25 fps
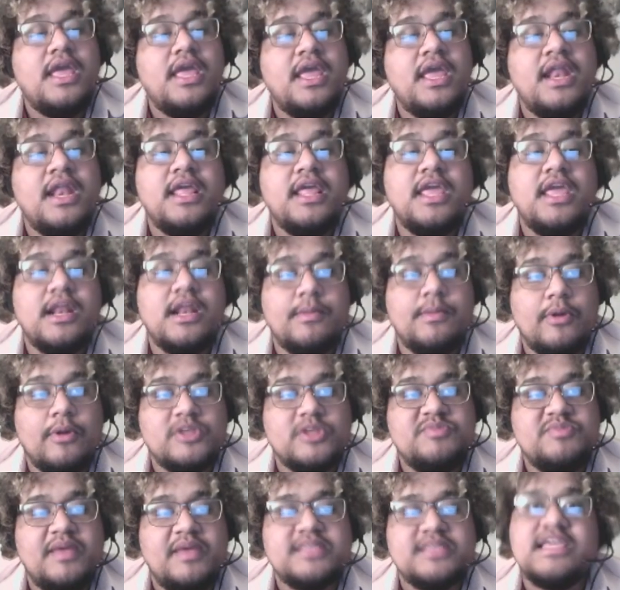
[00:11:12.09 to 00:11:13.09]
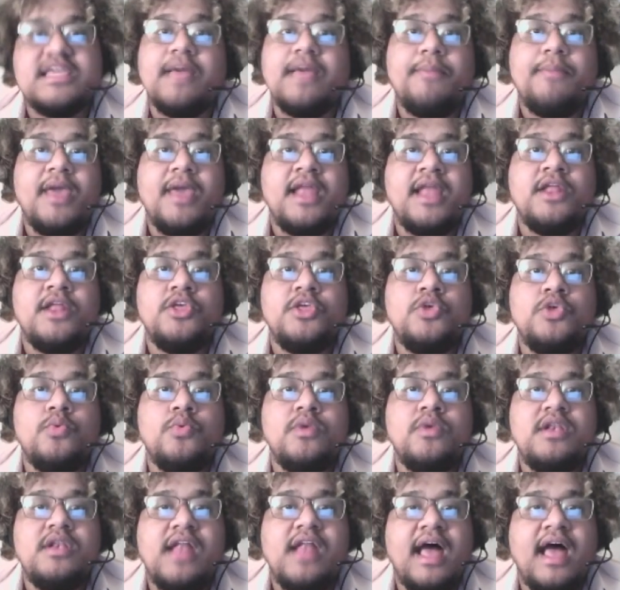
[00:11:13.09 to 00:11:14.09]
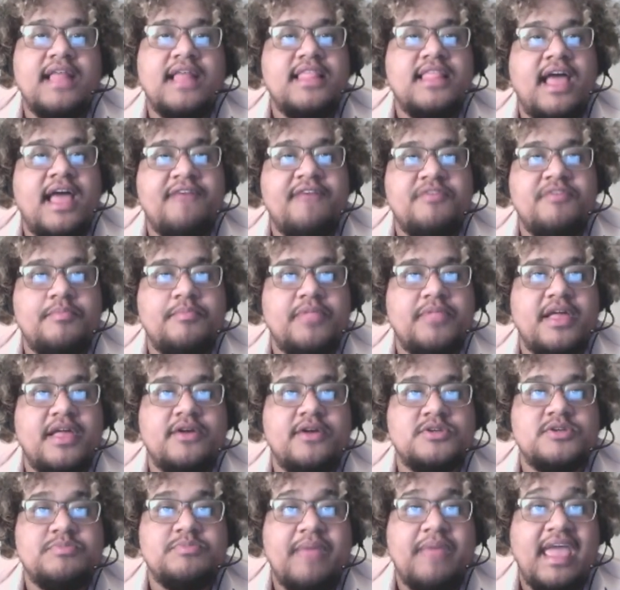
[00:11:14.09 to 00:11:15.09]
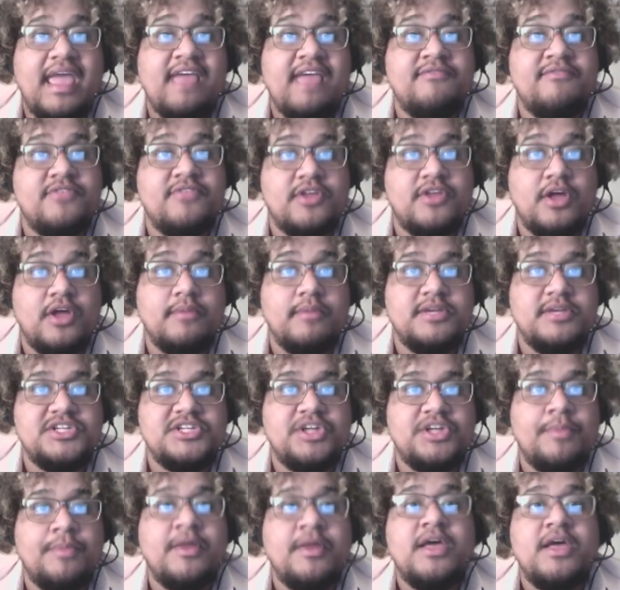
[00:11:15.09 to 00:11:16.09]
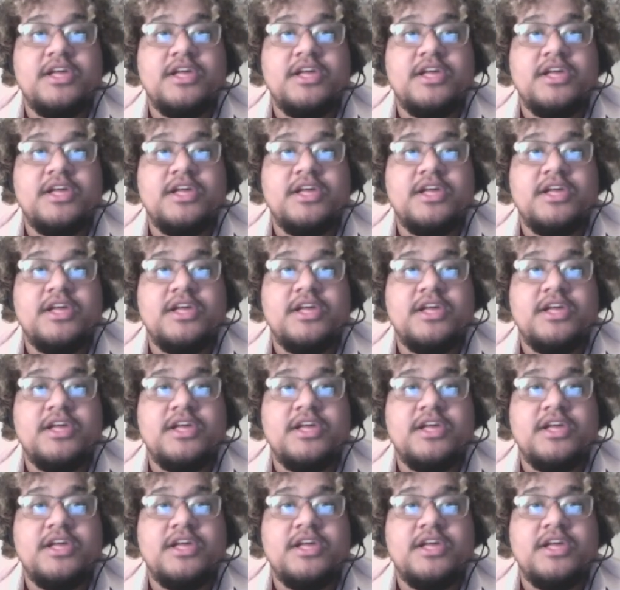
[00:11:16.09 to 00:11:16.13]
In a Kingdom Hearts based campaign, you would not have the players pay for the gummy ship.